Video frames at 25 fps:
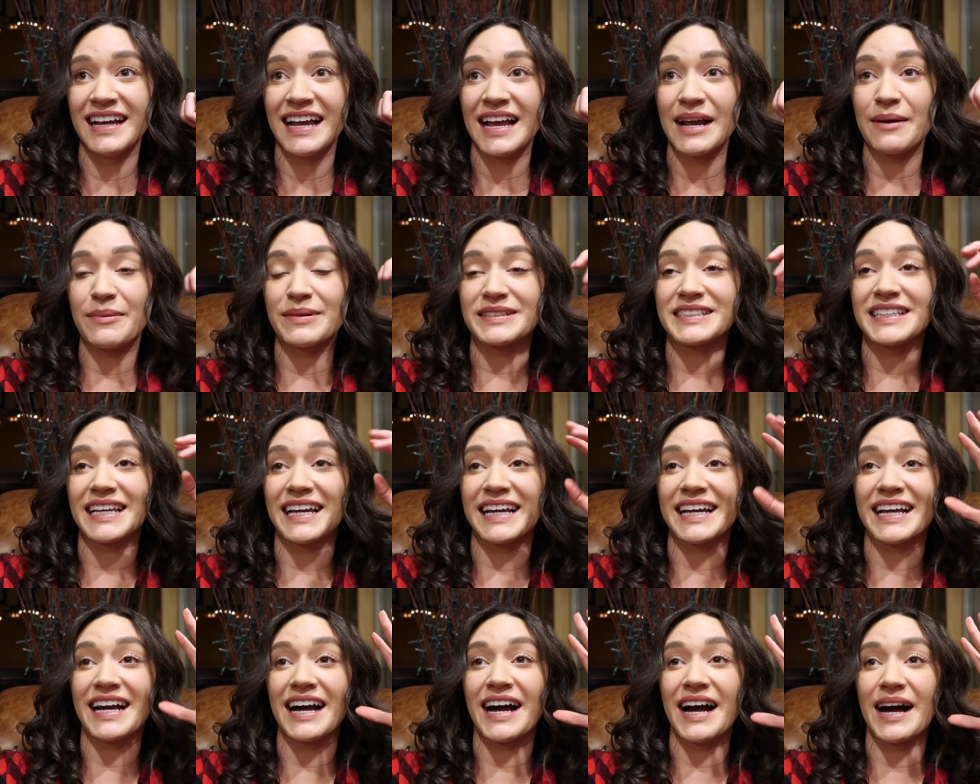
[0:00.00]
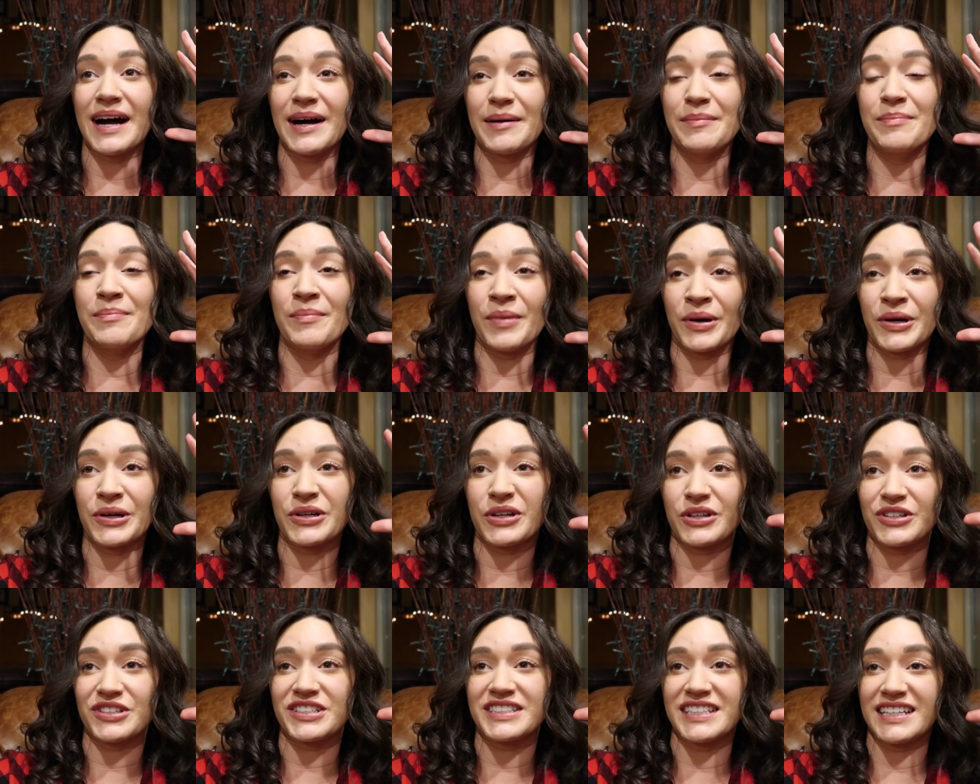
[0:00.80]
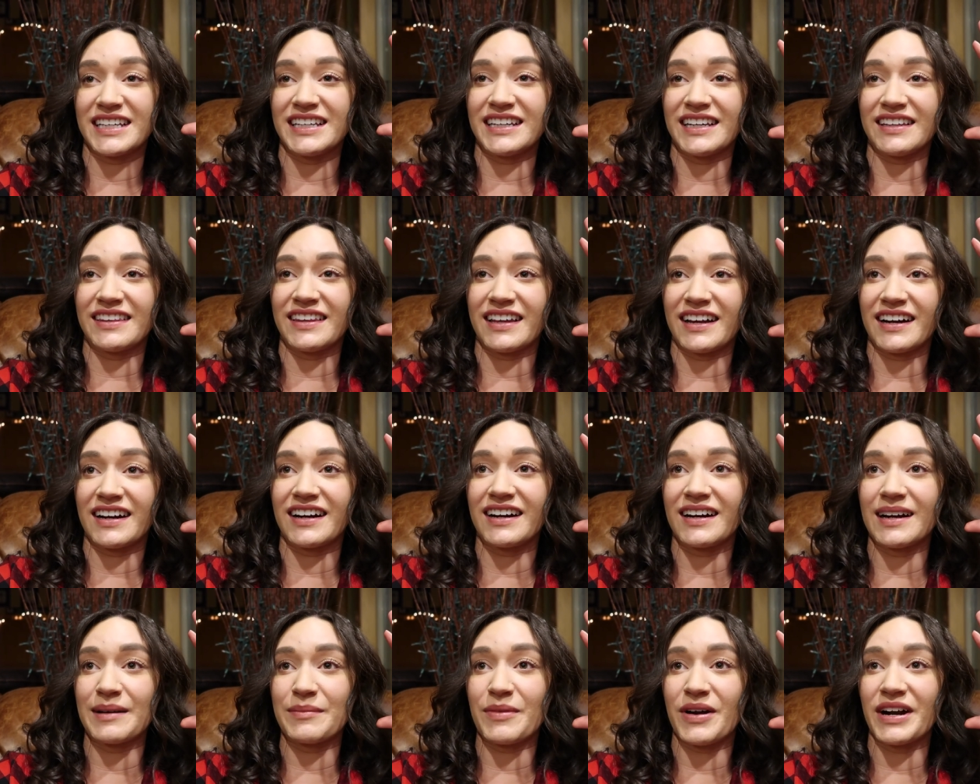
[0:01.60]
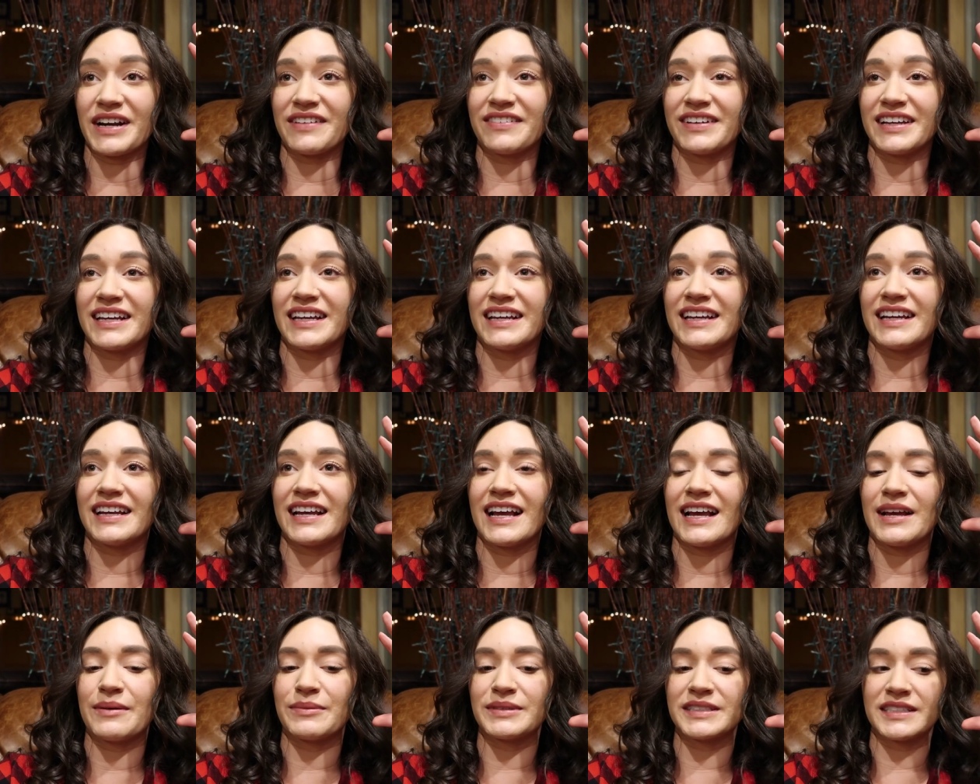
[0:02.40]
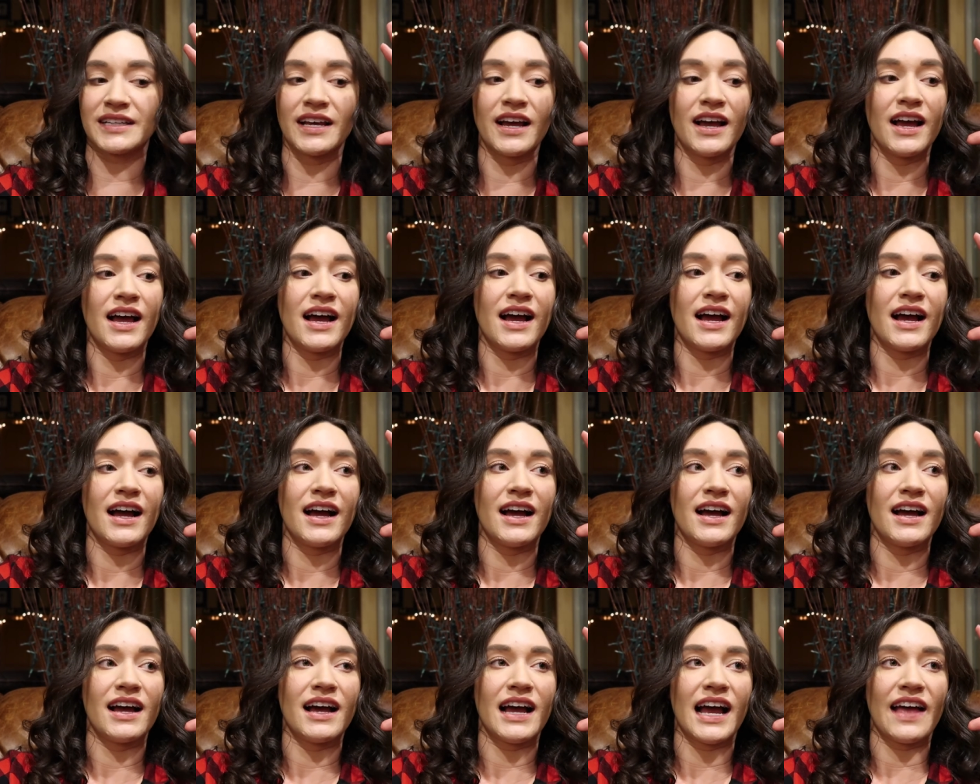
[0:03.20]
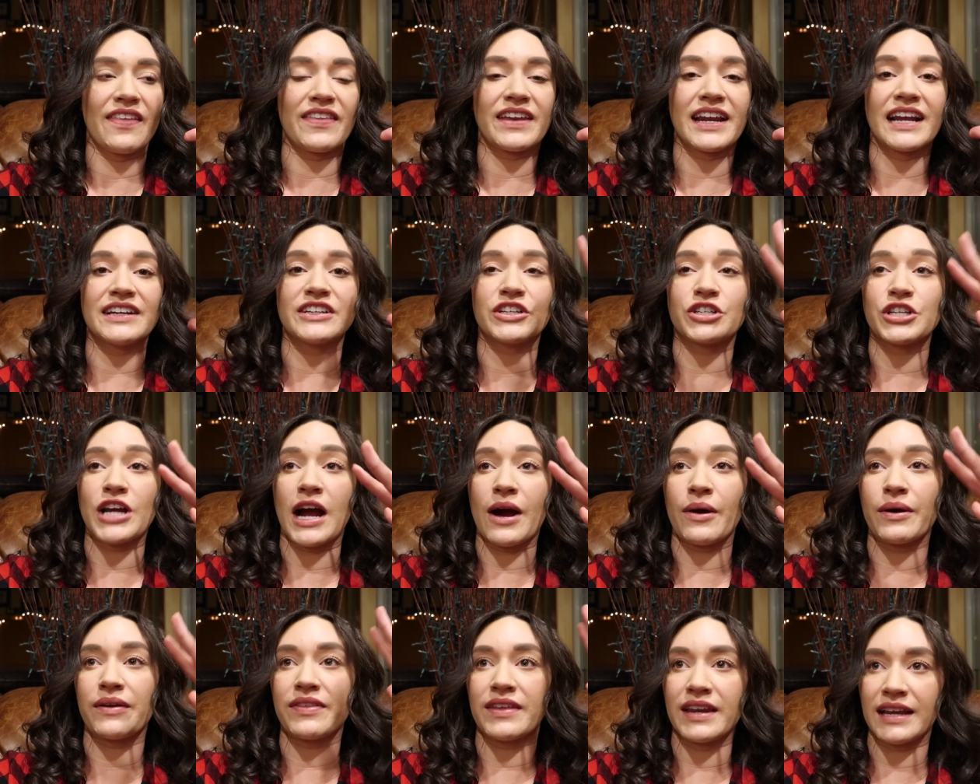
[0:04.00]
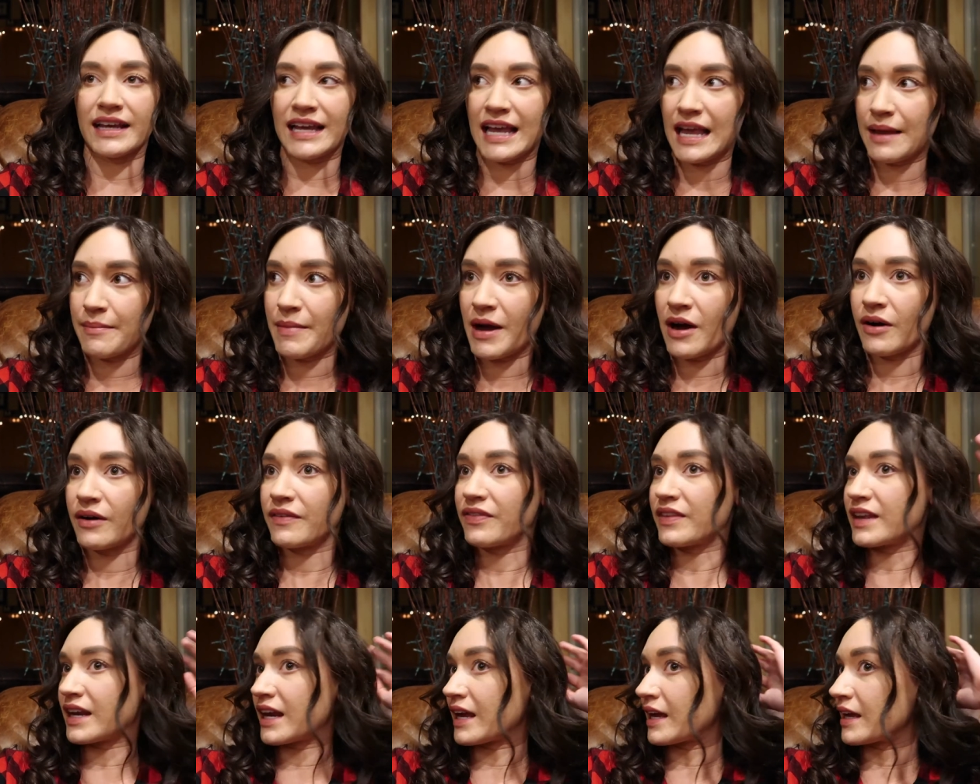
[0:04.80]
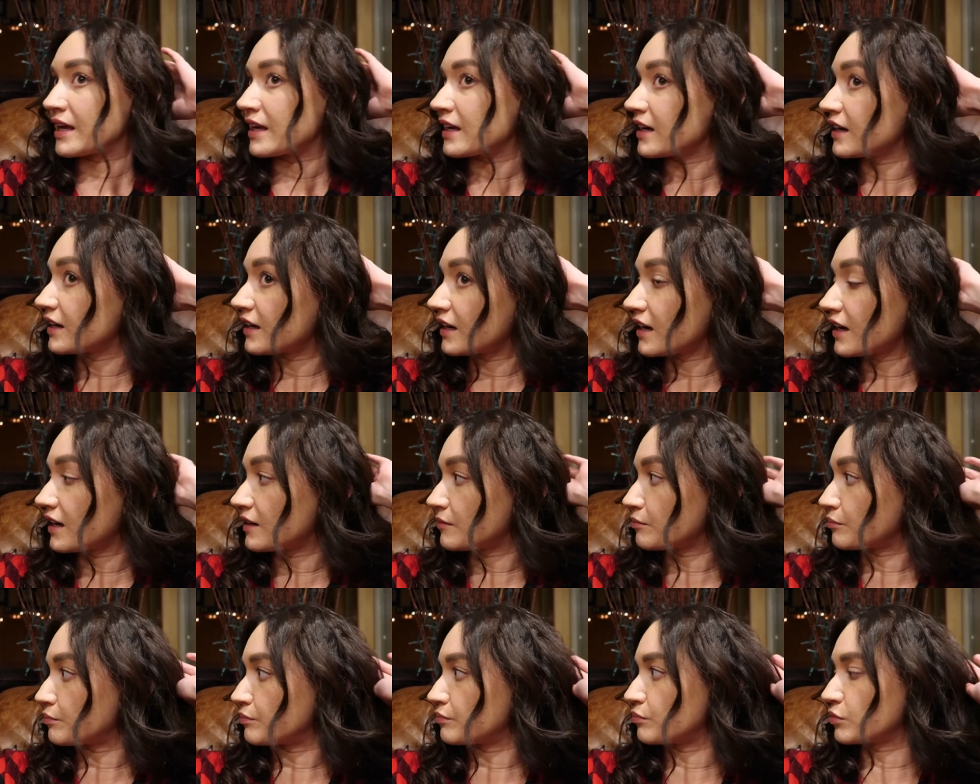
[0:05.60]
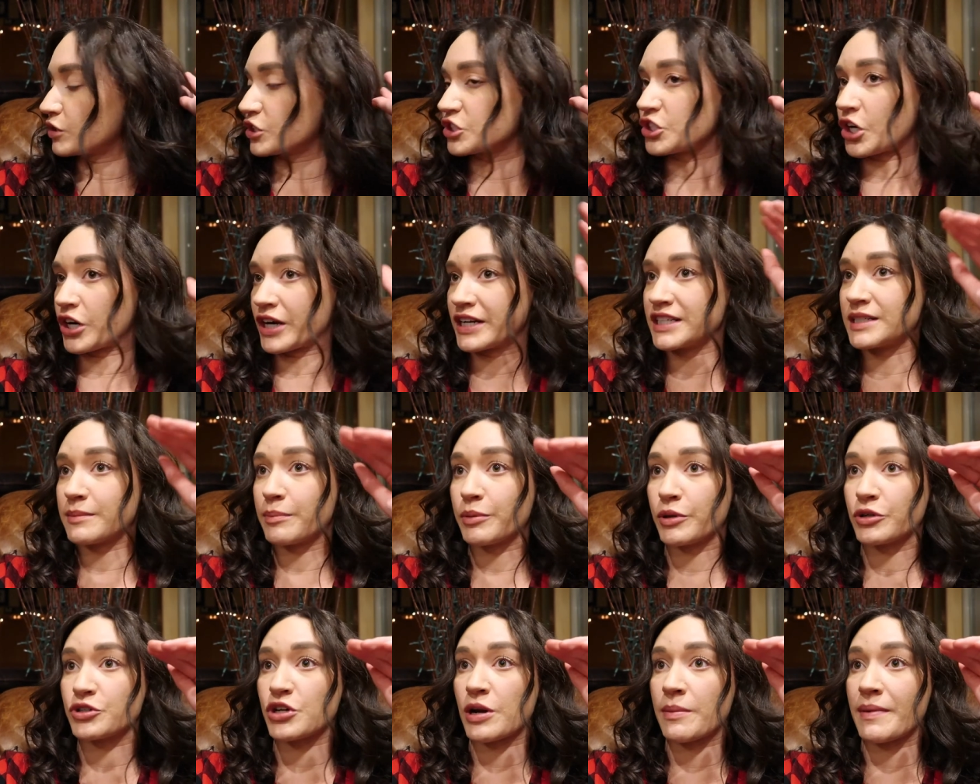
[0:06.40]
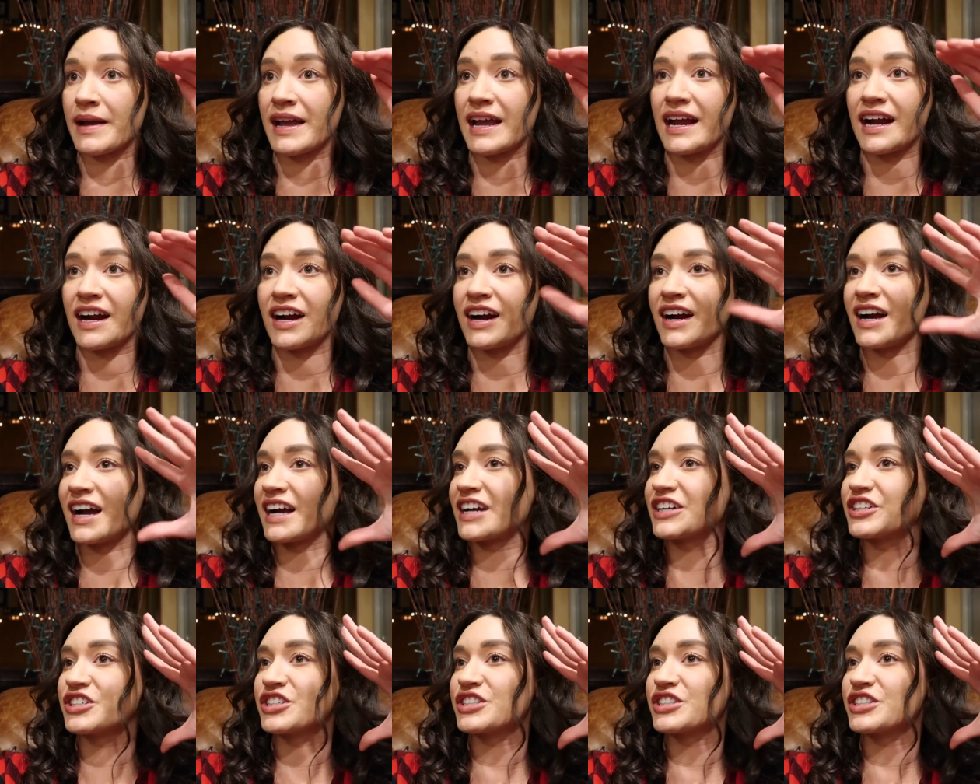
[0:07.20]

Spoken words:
It was like a murder scene in there. I'm not even kidding. It was... And then I had to shower, and then I came out, and then I was starting to blow dry my hair. I could